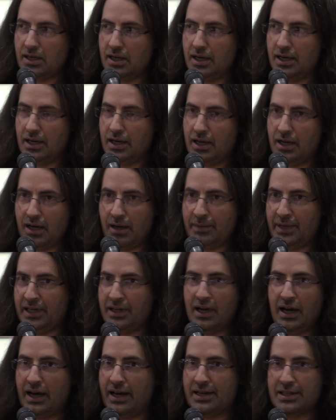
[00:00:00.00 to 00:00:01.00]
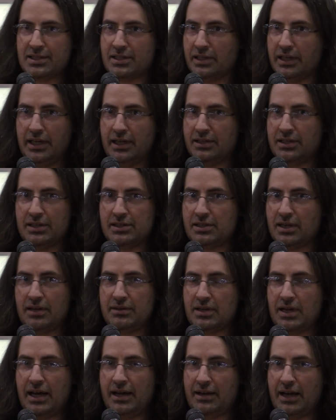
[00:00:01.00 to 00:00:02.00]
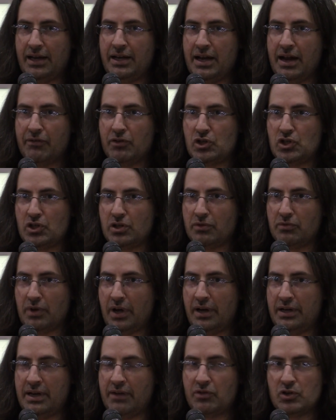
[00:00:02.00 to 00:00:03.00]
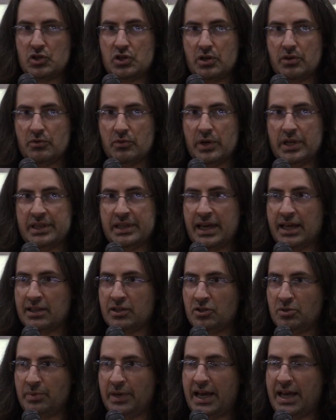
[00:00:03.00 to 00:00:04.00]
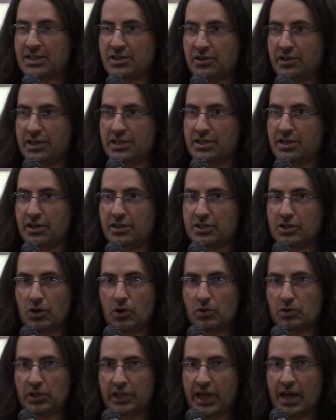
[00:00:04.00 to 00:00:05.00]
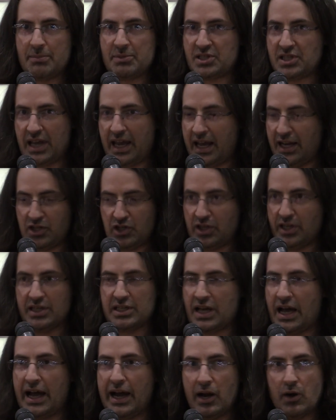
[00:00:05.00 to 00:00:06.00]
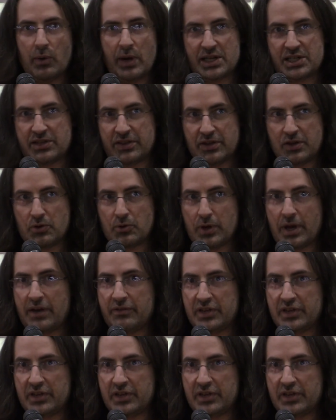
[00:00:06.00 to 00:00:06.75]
Uh, I mean, honestly, I, I, never should have. I never should have written that little bastard. He's going to totally upstage the entire rest of the crew.